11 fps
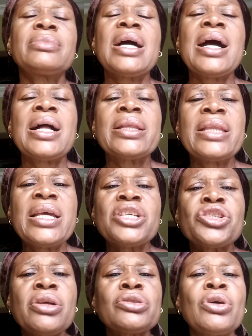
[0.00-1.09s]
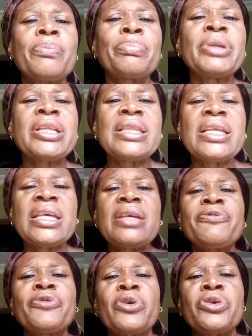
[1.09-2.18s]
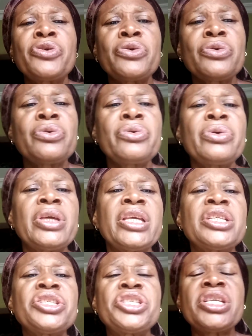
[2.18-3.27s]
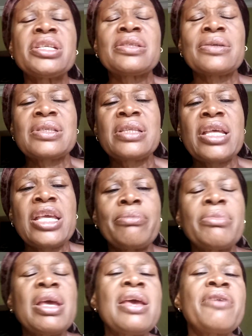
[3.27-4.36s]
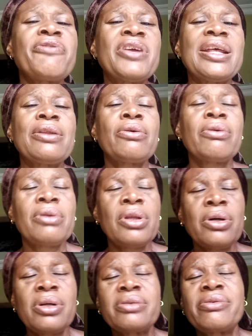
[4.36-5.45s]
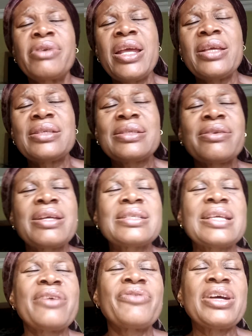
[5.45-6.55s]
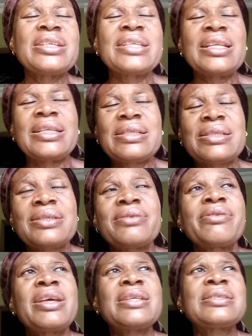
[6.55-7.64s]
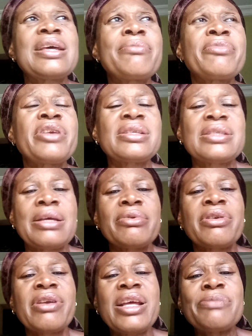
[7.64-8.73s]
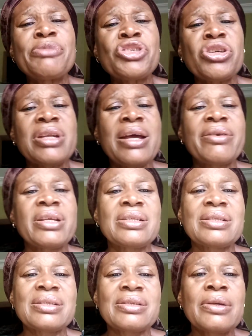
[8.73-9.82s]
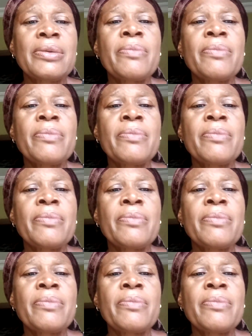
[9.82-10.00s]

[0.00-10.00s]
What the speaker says: our nation completely for you in Jesus' name. Father, Lord, raise great evangelists. Raise them, great missionaries